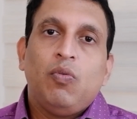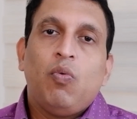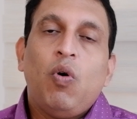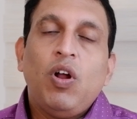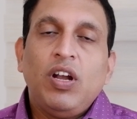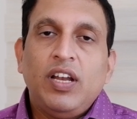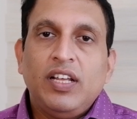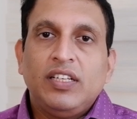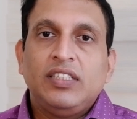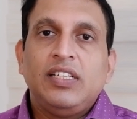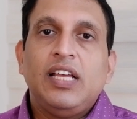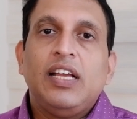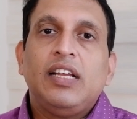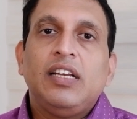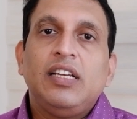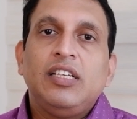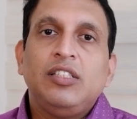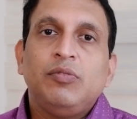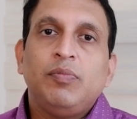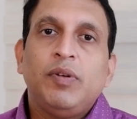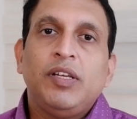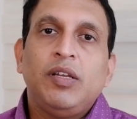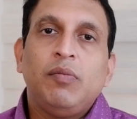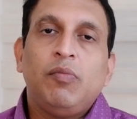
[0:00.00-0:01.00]
What
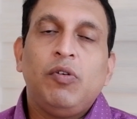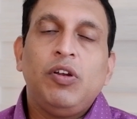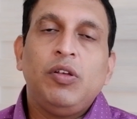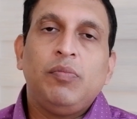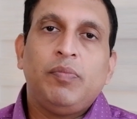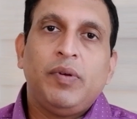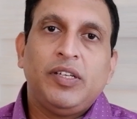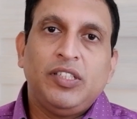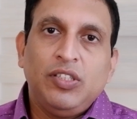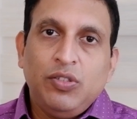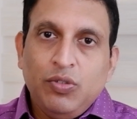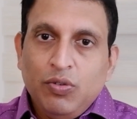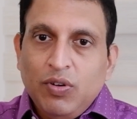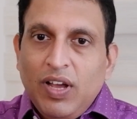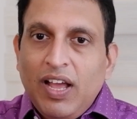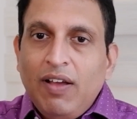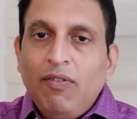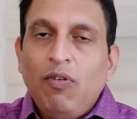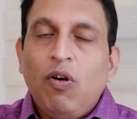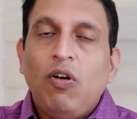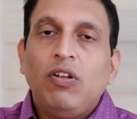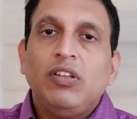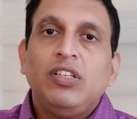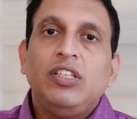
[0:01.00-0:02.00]
exactly is metabolic patient? You
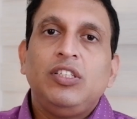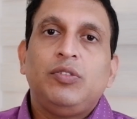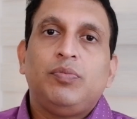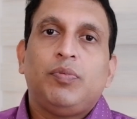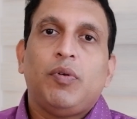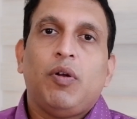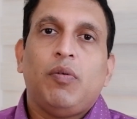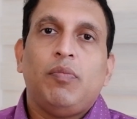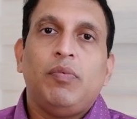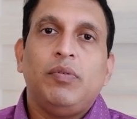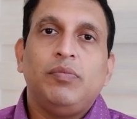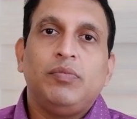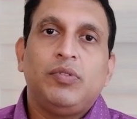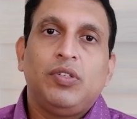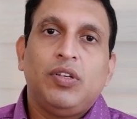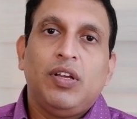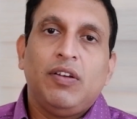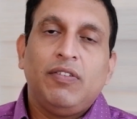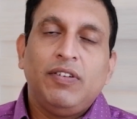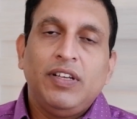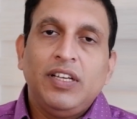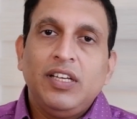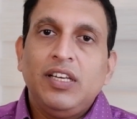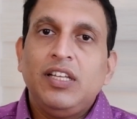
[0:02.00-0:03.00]
have all these problems.
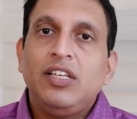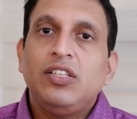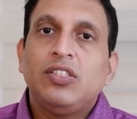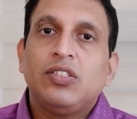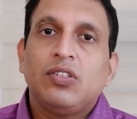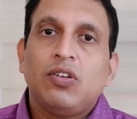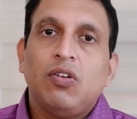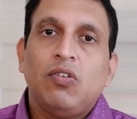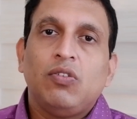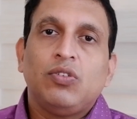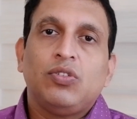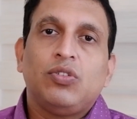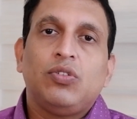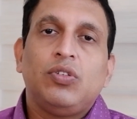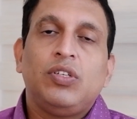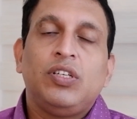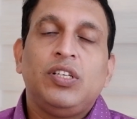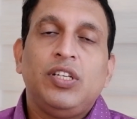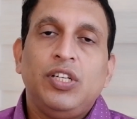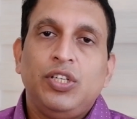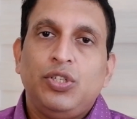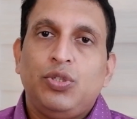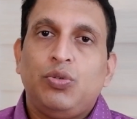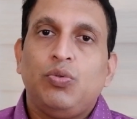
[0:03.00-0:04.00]
You have increased
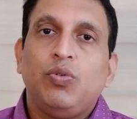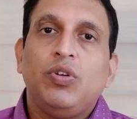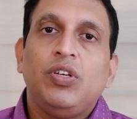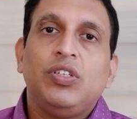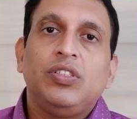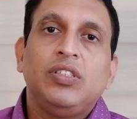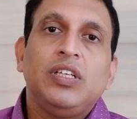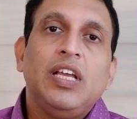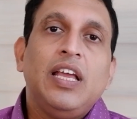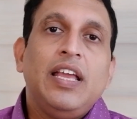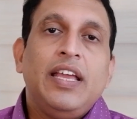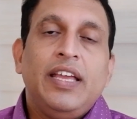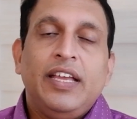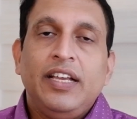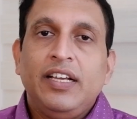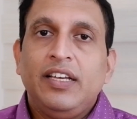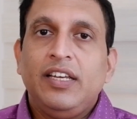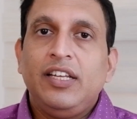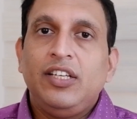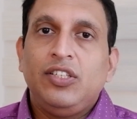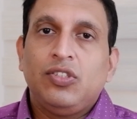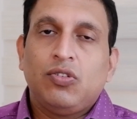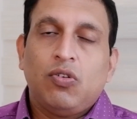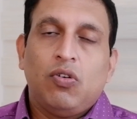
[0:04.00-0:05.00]
sugars,
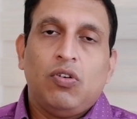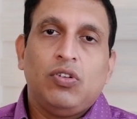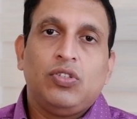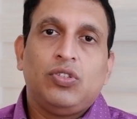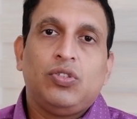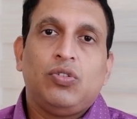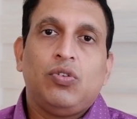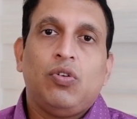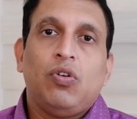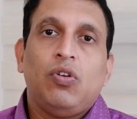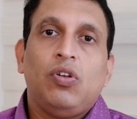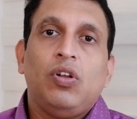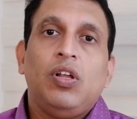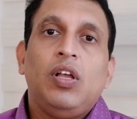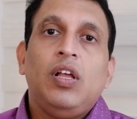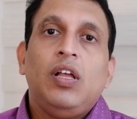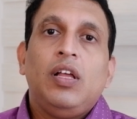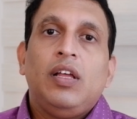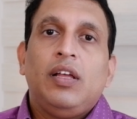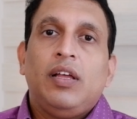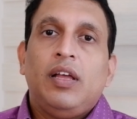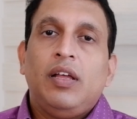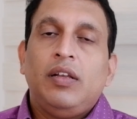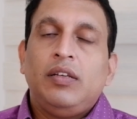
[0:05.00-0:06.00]
increased cholesterol
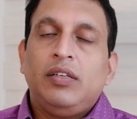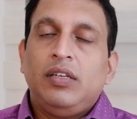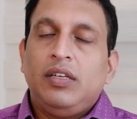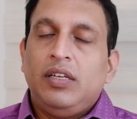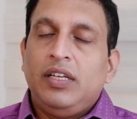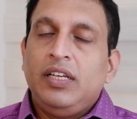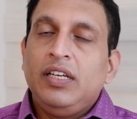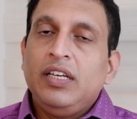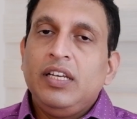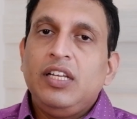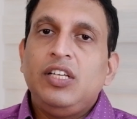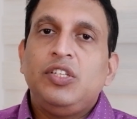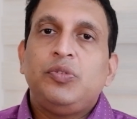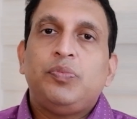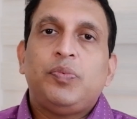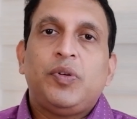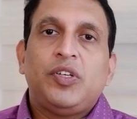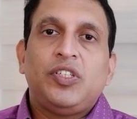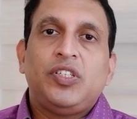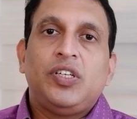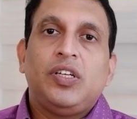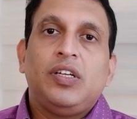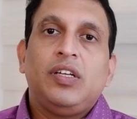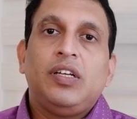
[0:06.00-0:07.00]
and increased
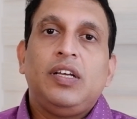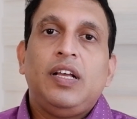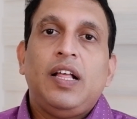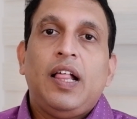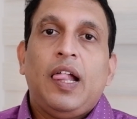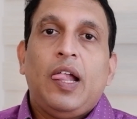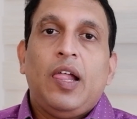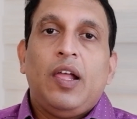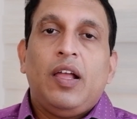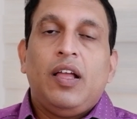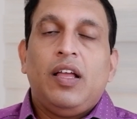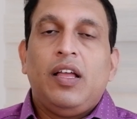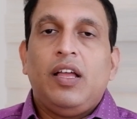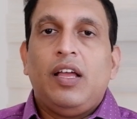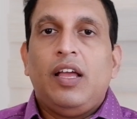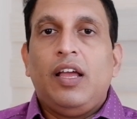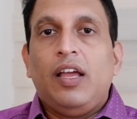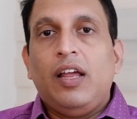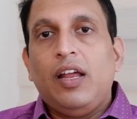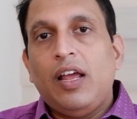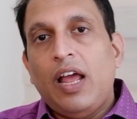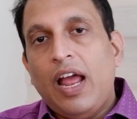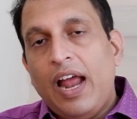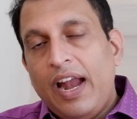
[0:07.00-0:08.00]
pressure
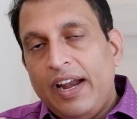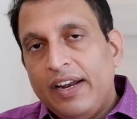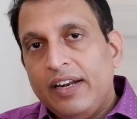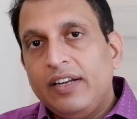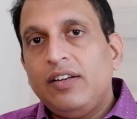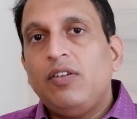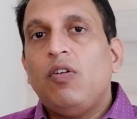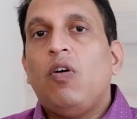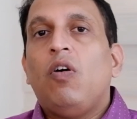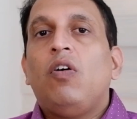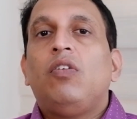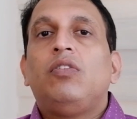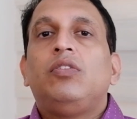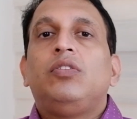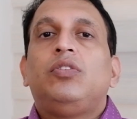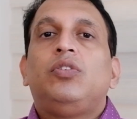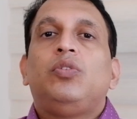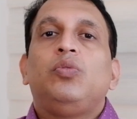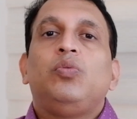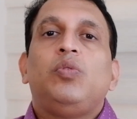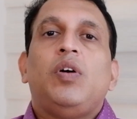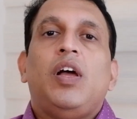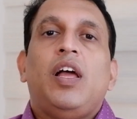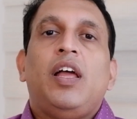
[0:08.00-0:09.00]
added
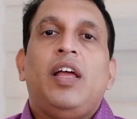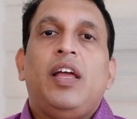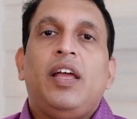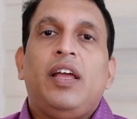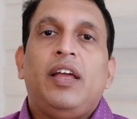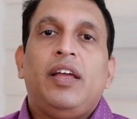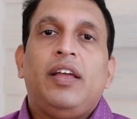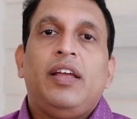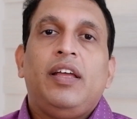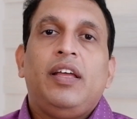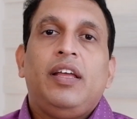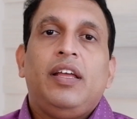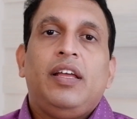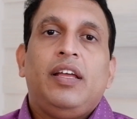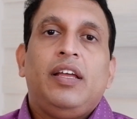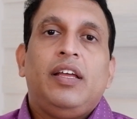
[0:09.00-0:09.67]
on to a